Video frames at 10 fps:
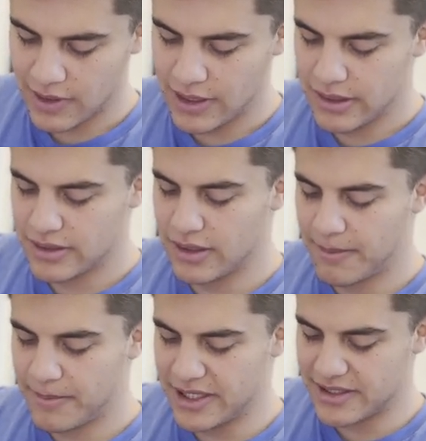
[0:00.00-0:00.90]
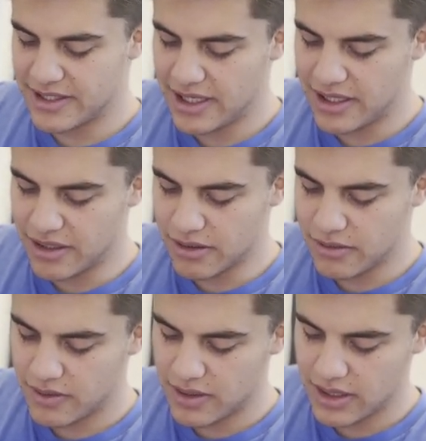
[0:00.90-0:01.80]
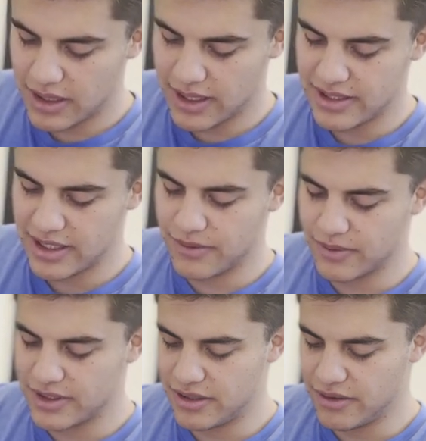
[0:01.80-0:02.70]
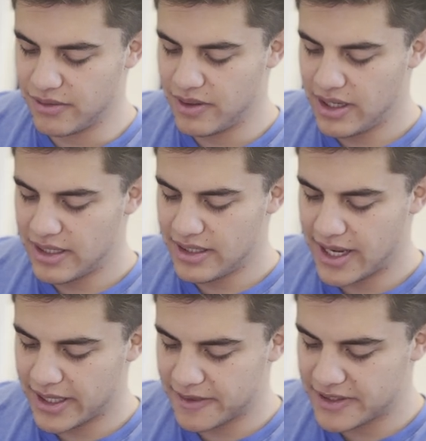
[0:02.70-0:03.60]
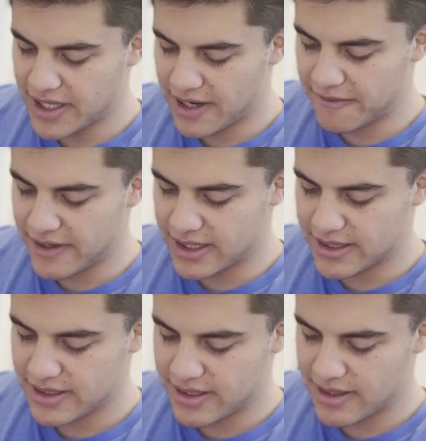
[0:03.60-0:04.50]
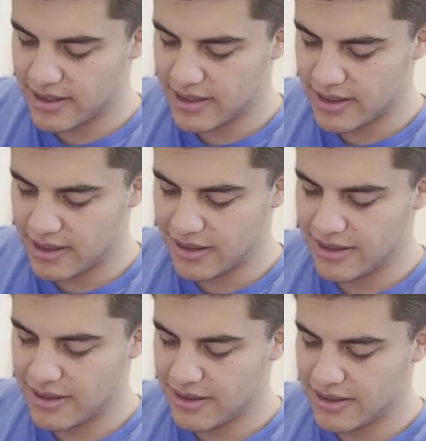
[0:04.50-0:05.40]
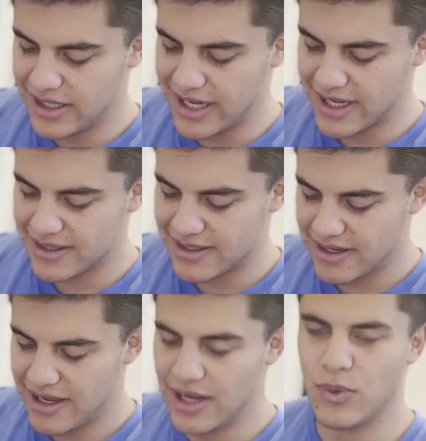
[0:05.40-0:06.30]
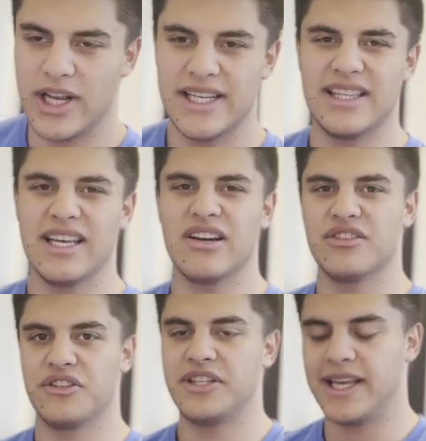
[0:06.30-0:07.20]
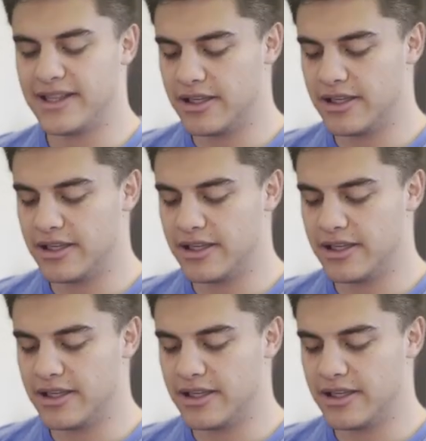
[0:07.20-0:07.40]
So that means du is equal to negative sine of x dx. And what I did there is just take the